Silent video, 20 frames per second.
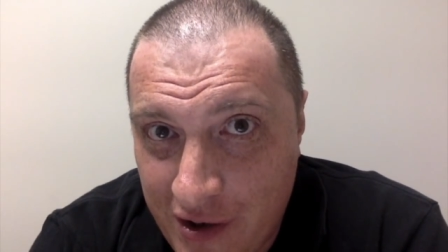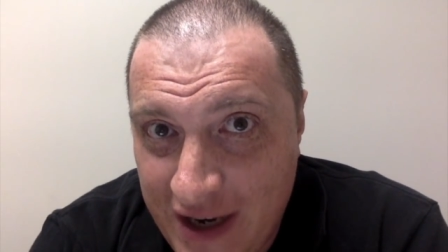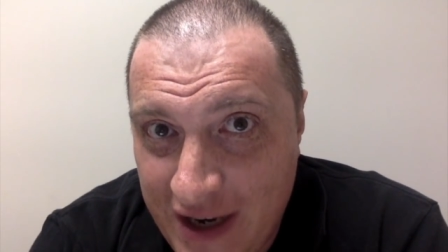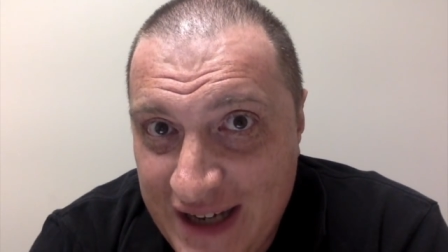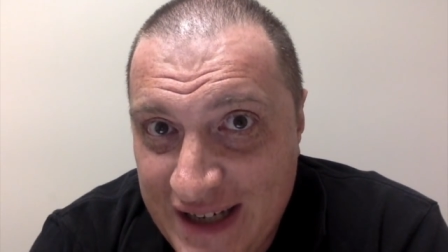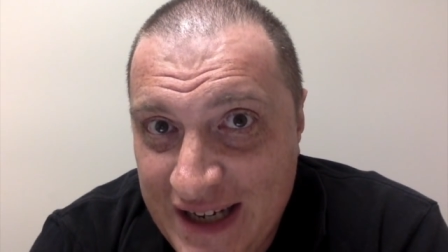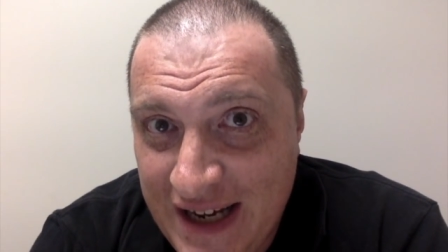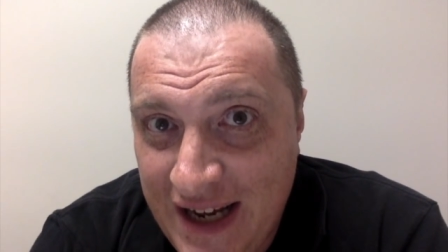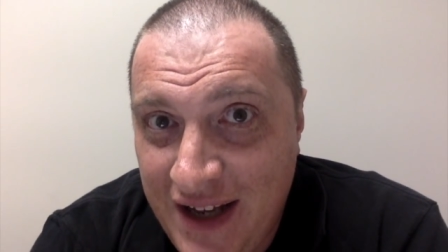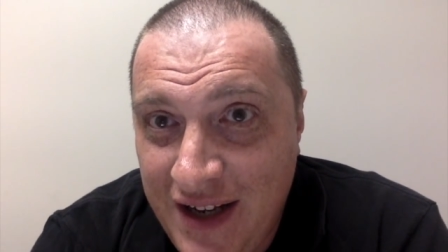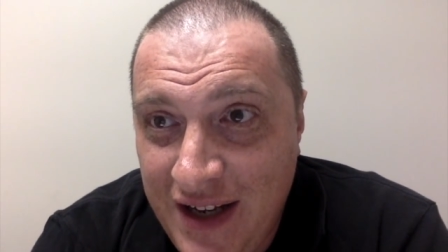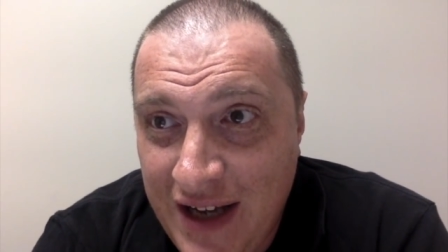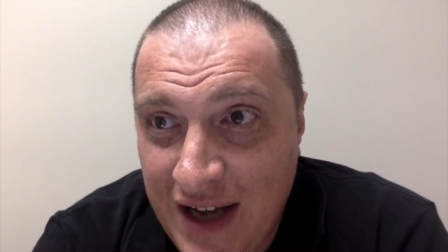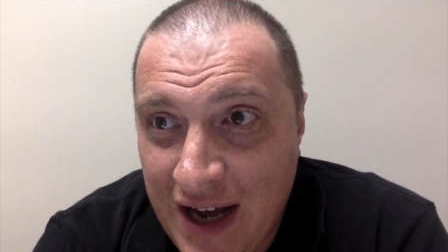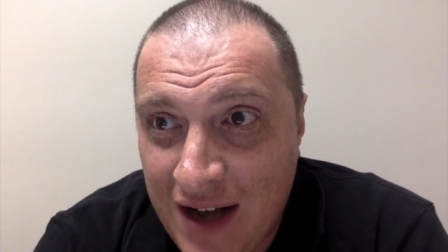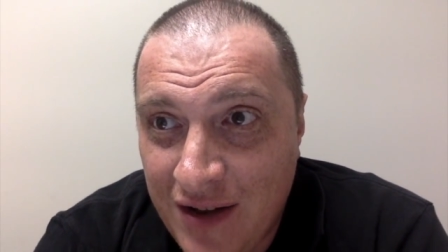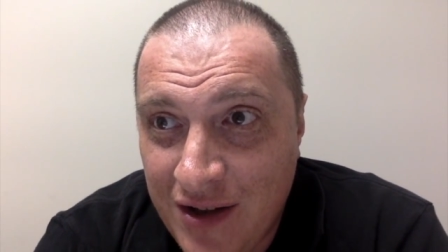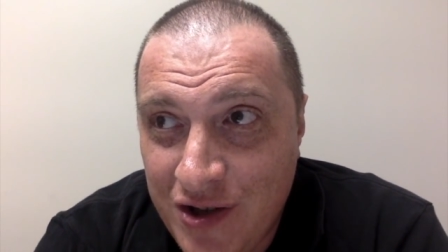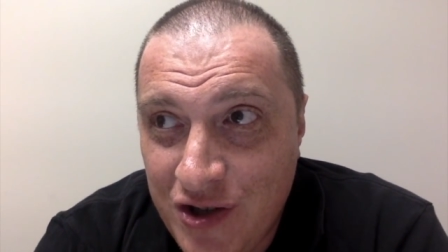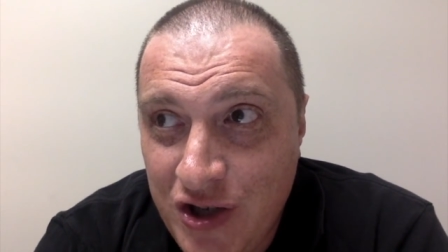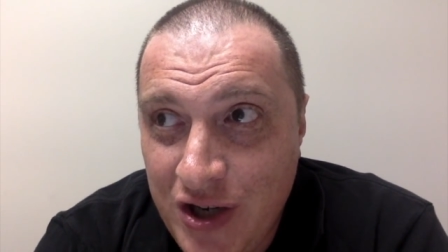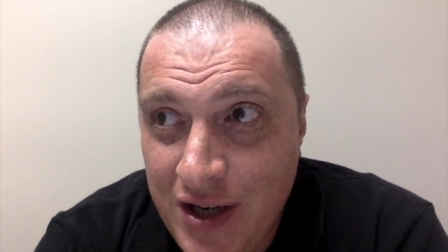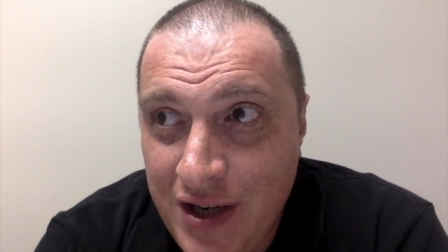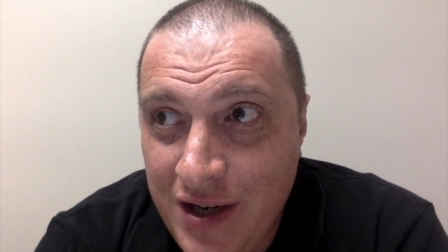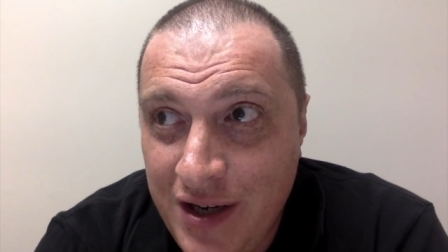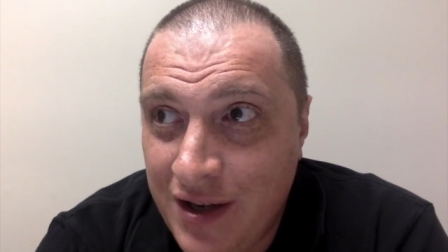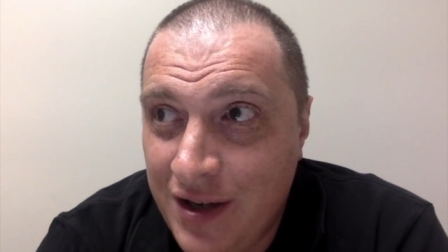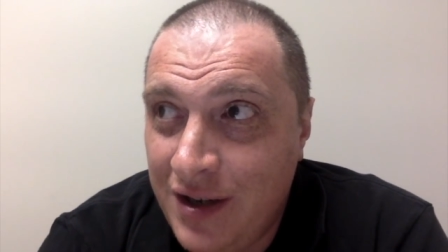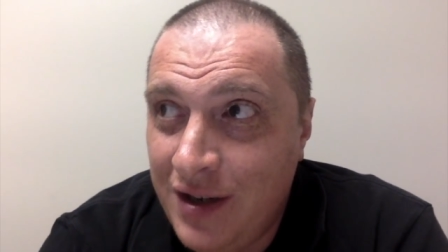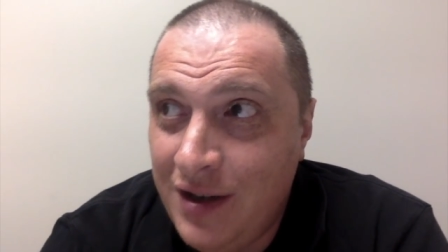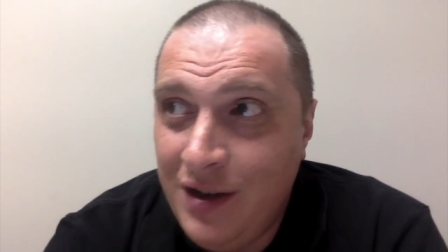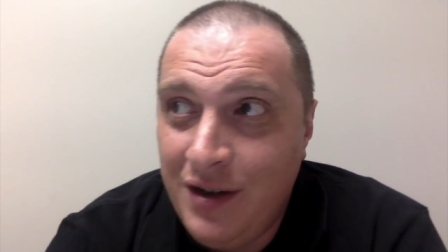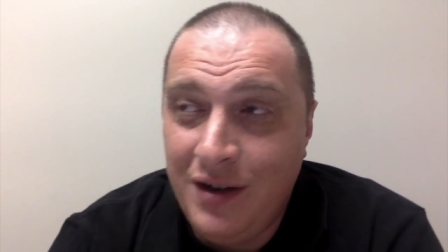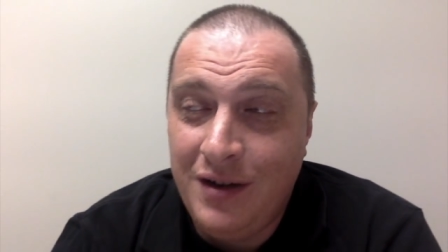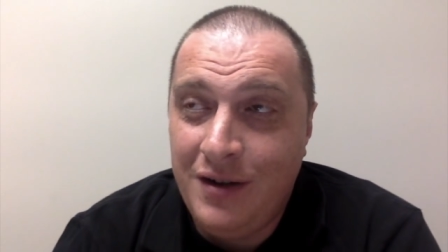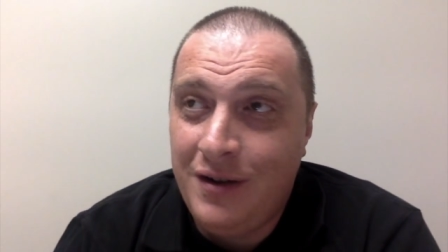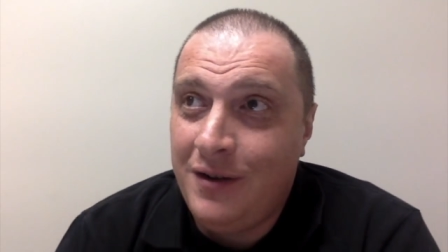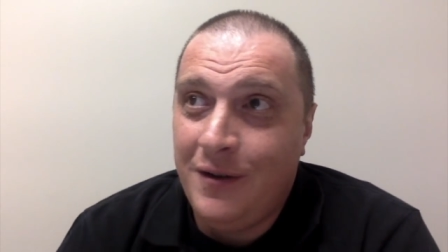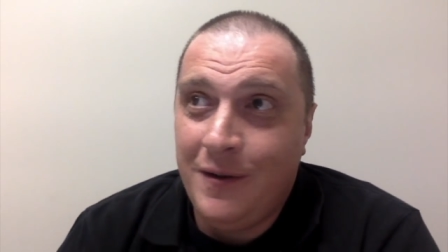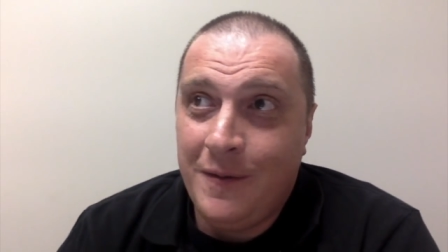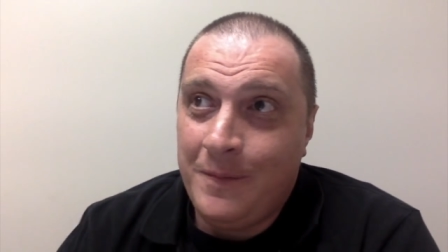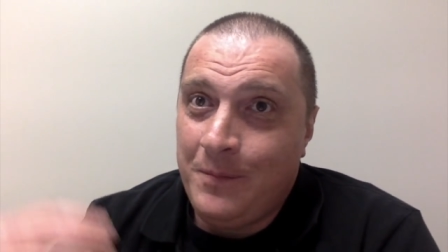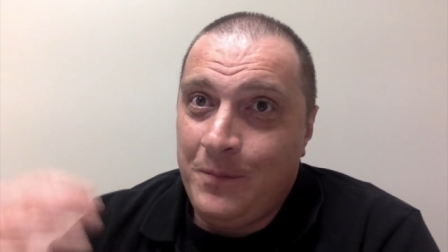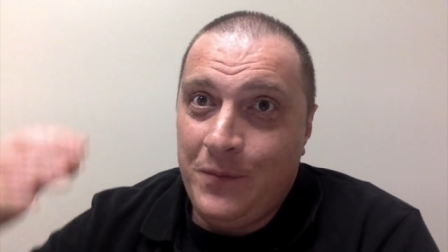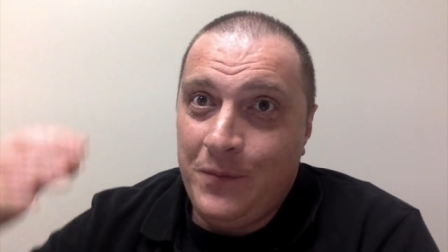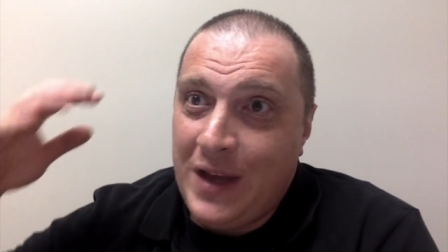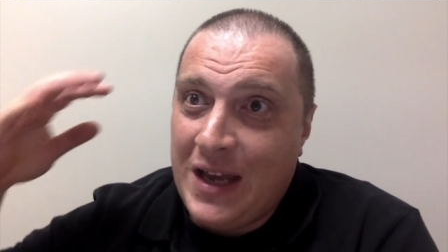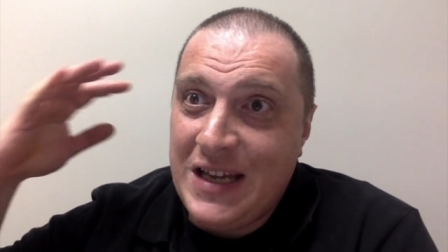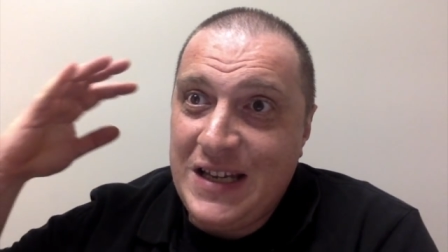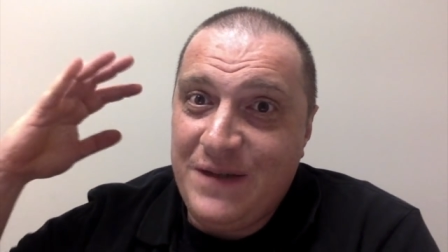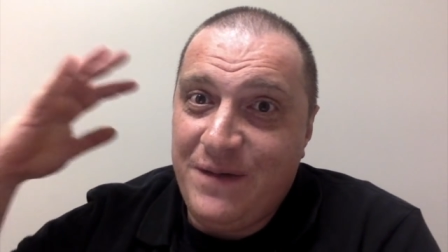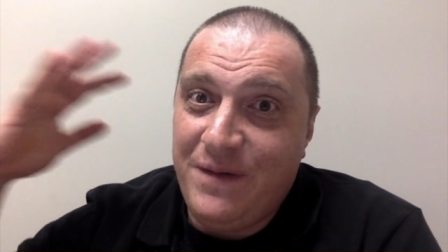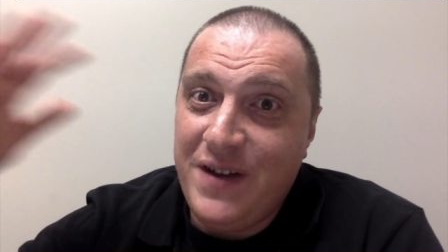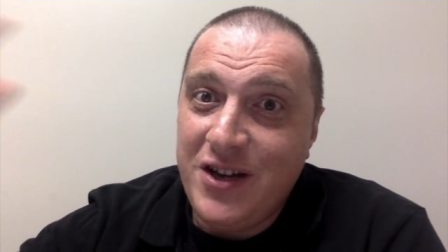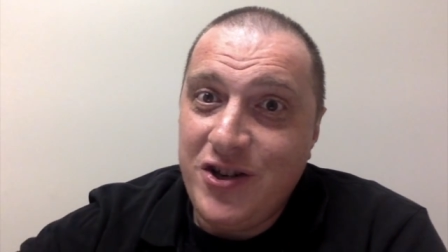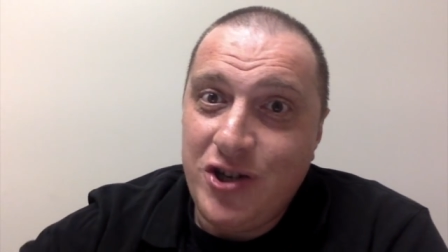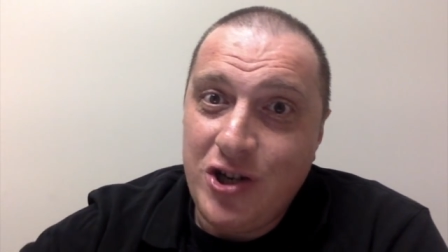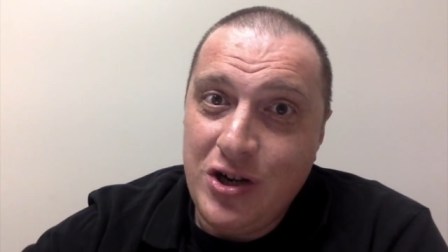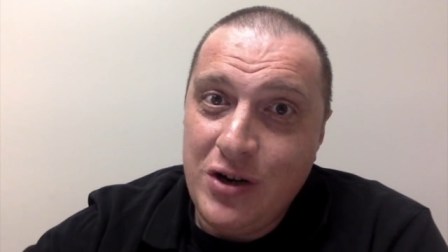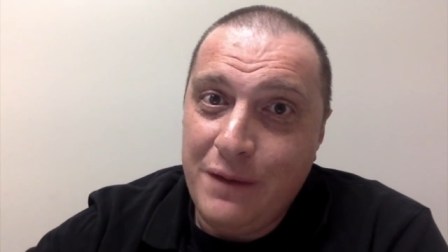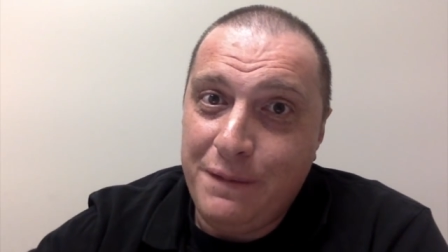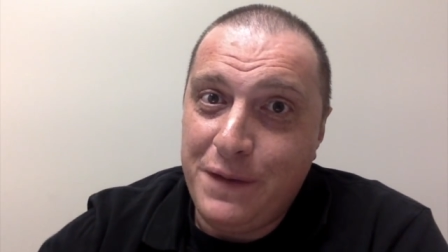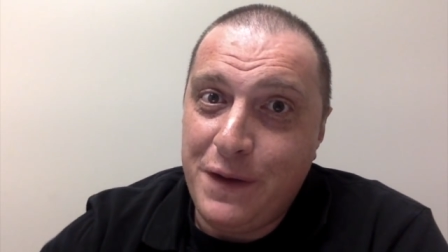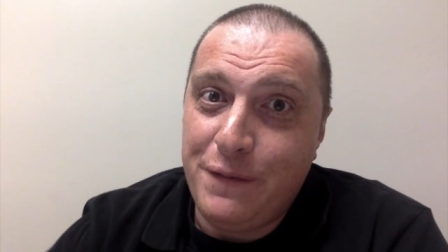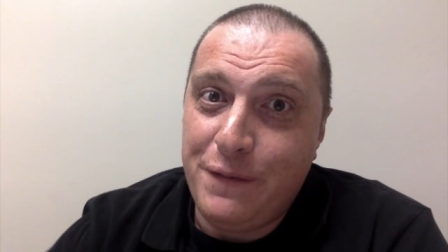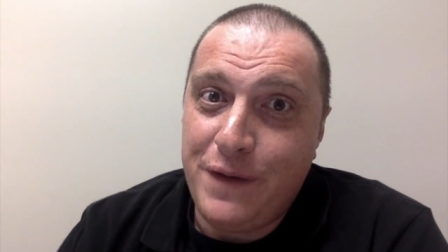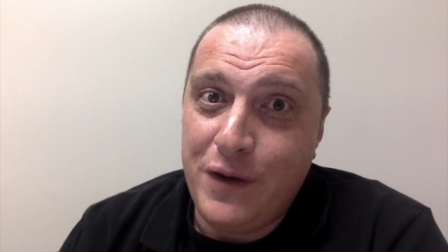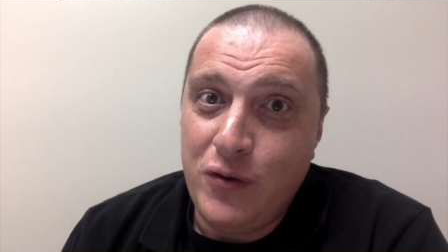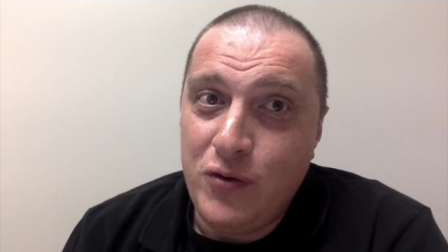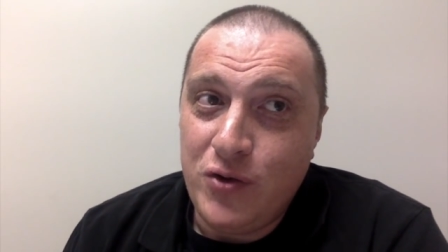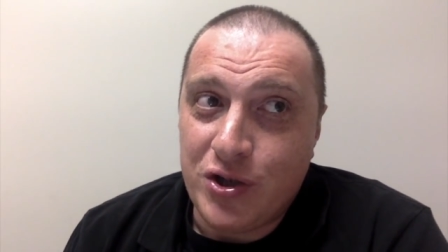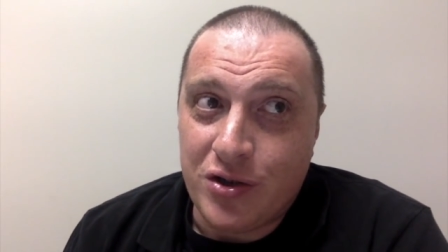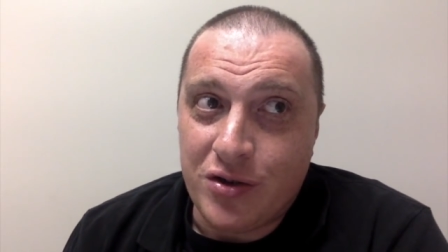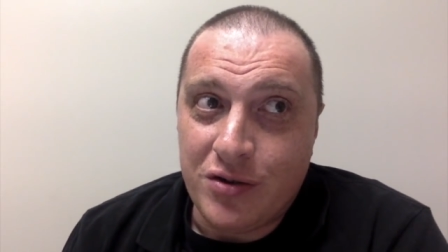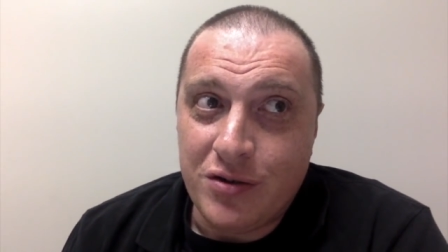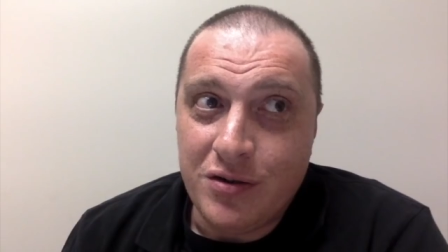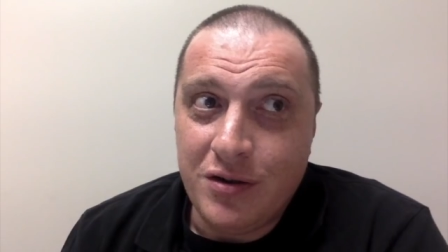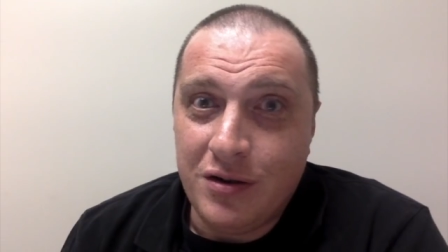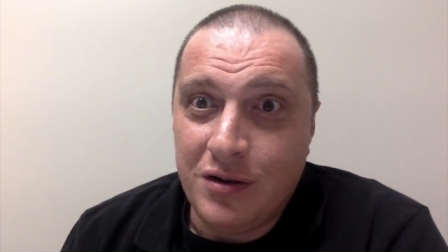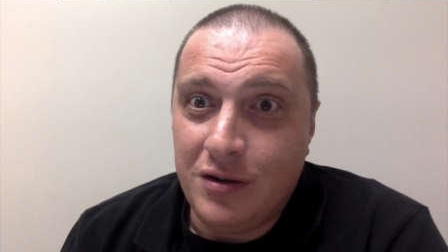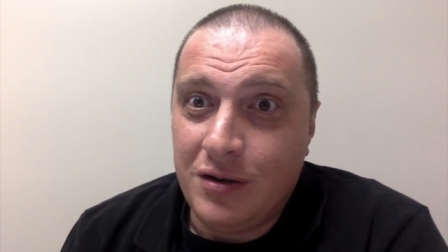His ideology, his vision of the future